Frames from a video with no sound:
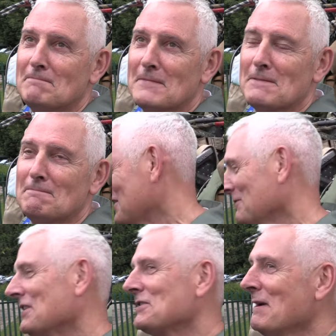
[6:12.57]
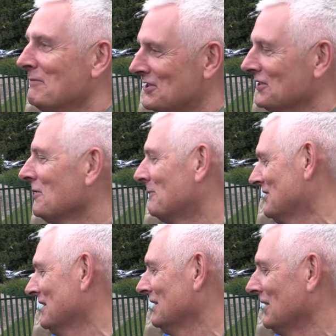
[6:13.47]
Yeah. Some of those memories are not
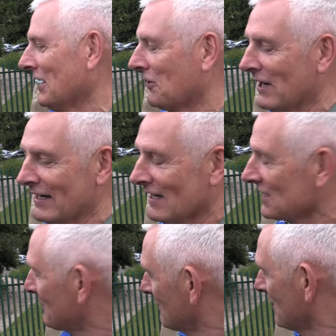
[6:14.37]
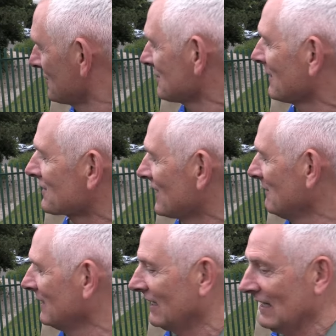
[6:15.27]
particularly great. I spent most of my
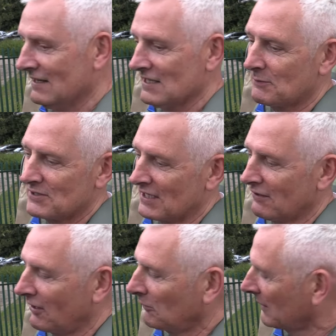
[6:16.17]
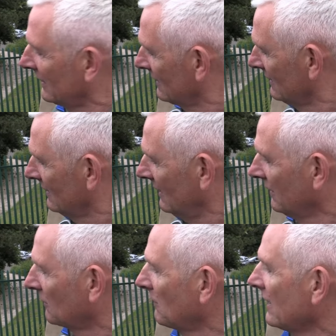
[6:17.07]
time in this particular aeroplane
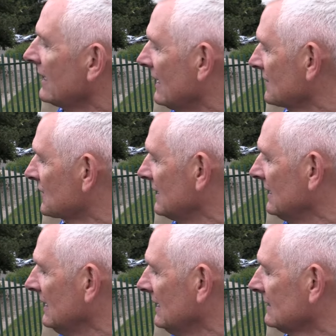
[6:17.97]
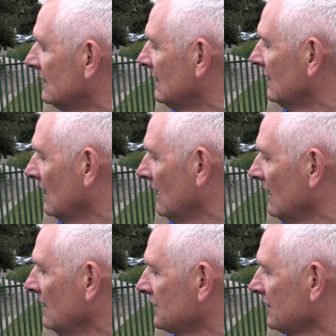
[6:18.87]
in the right-hand seat here
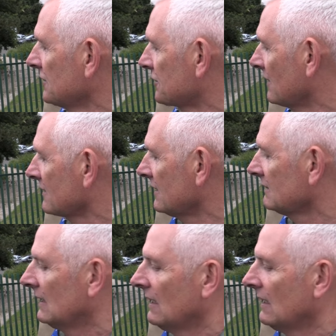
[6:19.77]
as an instructor.